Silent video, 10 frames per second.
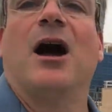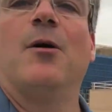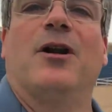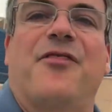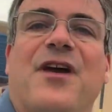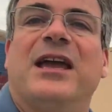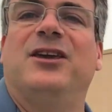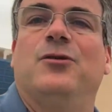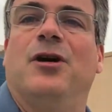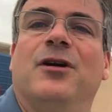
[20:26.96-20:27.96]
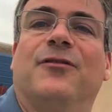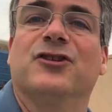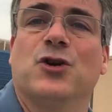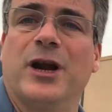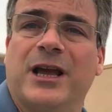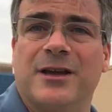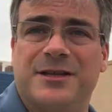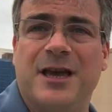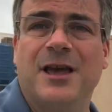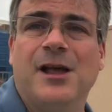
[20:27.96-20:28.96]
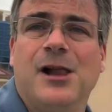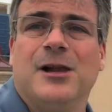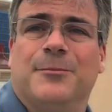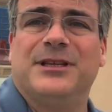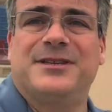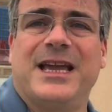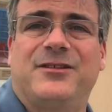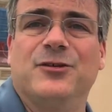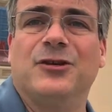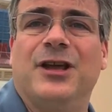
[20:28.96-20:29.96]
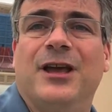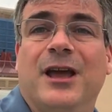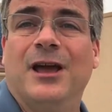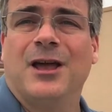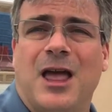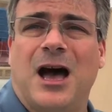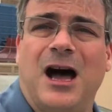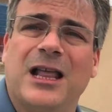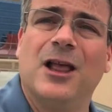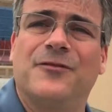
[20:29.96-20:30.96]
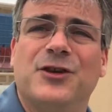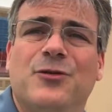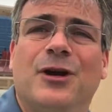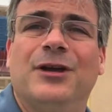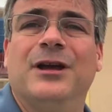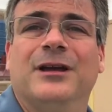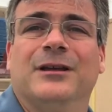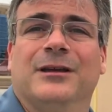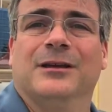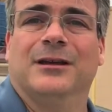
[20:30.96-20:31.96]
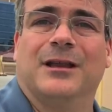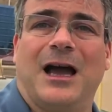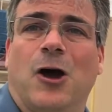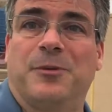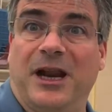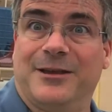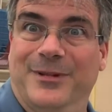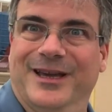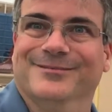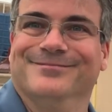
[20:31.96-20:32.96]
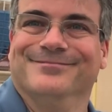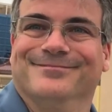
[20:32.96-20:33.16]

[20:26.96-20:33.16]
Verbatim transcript: I want to thank you for joining us. Please stay tuned. I love you. I hope you're like me.